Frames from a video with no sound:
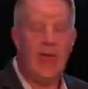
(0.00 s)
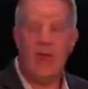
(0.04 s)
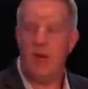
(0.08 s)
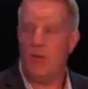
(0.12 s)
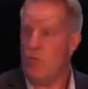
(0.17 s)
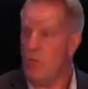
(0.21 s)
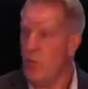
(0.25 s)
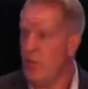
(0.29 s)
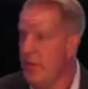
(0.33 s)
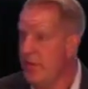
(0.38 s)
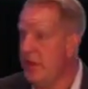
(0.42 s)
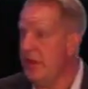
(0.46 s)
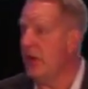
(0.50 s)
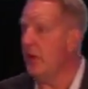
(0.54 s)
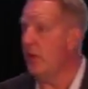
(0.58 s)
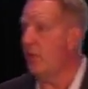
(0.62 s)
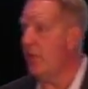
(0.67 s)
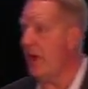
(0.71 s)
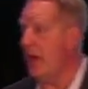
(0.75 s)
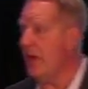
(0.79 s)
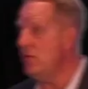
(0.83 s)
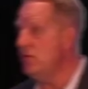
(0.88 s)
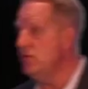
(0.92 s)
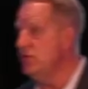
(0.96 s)
and women
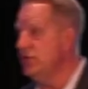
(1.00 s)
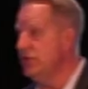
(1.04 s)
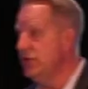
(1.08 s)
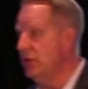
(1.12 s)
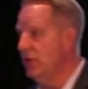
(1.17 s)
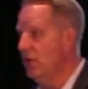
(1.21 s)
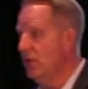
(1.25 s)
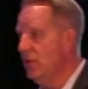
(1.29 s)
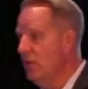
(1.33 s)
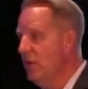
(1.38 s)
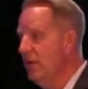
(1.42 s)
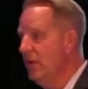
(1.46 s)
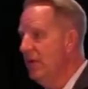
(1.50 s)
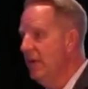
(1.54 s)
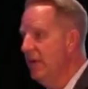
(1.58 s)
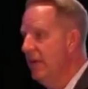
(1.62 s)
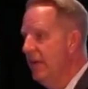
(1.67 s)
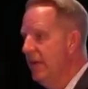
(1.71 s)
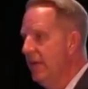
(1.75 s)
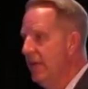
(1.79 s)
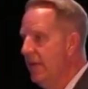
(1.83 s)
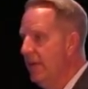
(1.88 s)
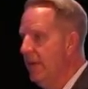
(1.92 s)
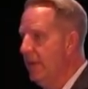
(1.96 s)
around you,
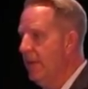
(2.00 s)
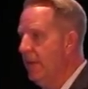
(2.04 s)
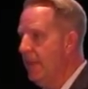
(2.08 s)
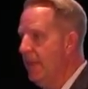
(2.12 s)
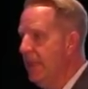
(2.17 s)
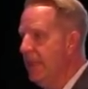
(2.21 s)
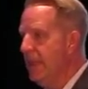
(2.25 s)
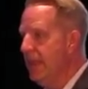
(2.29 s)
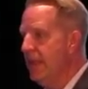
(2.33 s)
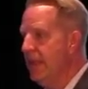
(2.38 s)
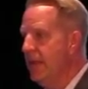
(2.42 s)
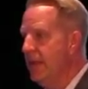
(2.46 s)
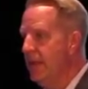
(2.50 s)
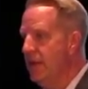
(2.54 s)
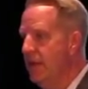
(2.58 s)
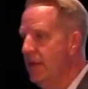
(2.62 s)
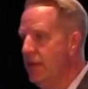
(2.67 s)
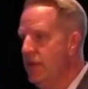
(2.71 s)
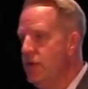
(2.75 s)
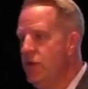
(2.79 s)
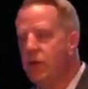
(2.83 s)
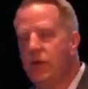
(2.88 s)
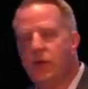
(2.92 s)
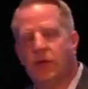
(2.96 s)

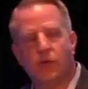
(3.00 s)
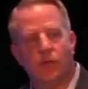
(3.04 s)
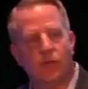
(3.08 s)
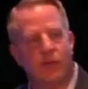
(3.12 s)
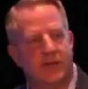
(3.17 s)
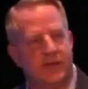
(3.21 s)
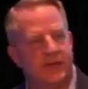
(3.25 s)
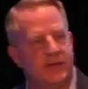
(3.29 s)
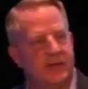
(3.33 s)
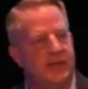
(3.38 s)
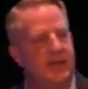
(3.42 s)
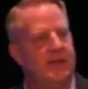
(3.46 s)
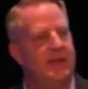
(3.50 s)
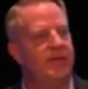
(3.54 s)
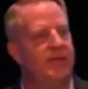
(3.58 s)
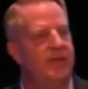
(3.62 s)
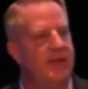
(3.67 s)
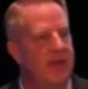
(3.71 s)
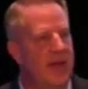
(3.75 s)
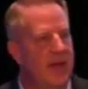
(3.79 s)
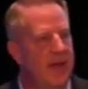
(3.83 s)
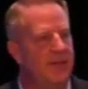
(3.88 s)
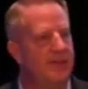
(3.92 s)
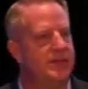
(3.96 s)
You can
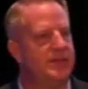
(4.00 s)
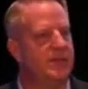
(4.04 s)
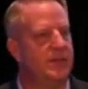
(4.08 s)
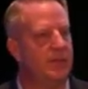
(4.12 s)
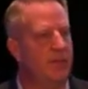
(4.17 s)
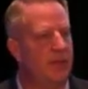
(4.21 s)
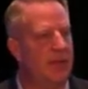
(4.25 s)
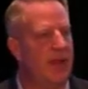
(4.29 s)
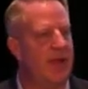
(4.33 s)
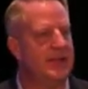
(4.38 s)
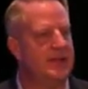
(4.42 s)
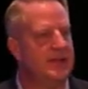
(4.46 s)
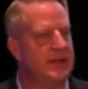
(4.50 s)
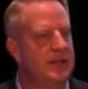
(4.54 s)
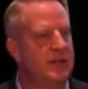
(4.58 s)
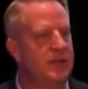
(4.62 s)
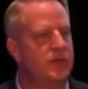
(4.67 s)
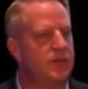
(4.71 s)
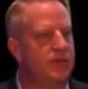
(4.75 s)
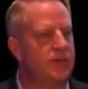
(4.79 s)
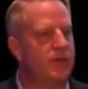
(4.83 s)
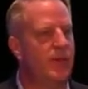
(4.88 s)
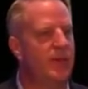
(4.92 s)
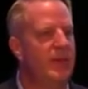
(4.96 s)
receive gifts and
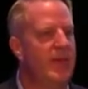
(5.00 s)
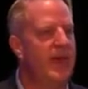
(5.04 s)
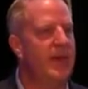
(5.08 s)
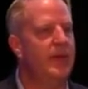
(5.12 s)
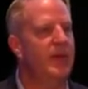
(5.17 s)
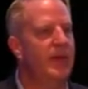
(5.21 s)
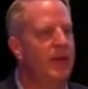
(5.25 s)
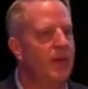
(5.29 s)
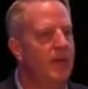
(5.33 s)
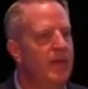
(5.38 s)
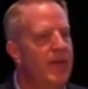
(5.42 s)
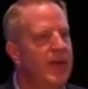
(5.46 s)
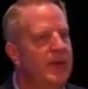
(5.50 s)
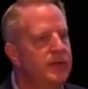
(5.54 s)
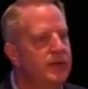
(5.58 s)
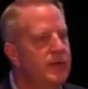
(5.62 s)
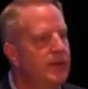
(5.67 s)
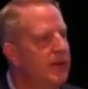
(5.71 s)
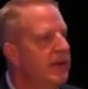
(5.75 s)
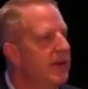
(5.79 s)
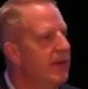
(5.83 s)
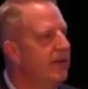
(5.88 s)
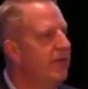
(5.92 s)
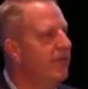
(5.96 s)
blessings from them in a
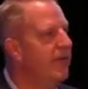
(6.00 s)
mentoring